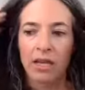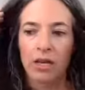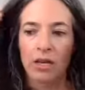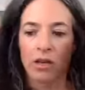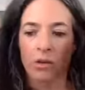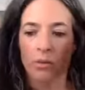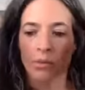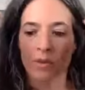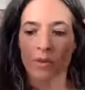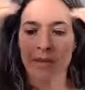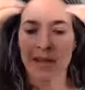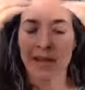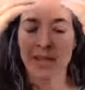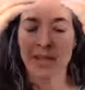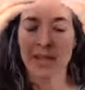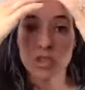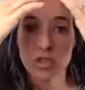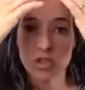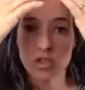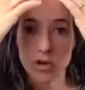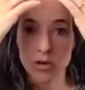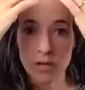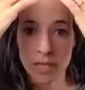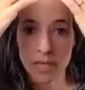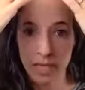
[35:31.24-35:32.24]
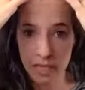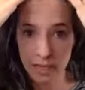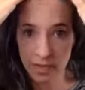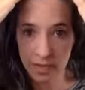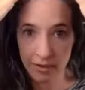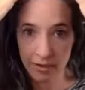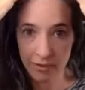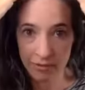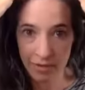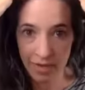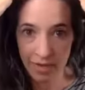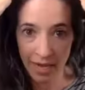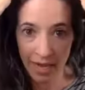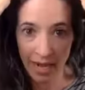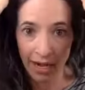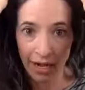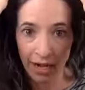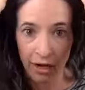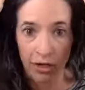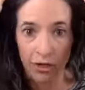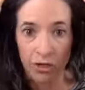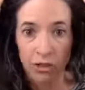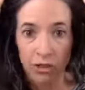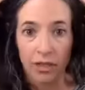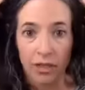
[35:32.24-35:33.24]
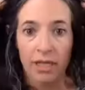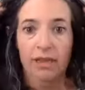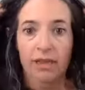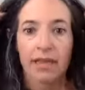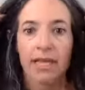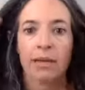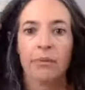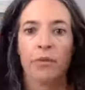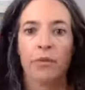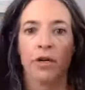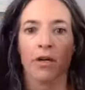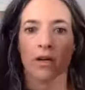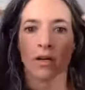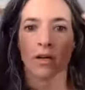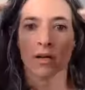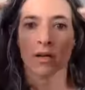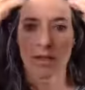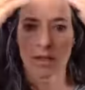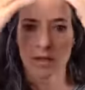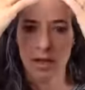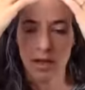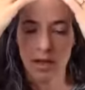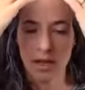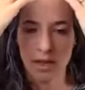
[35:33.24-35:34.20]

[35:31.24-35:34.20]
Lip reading: we find stroking of the hair during labor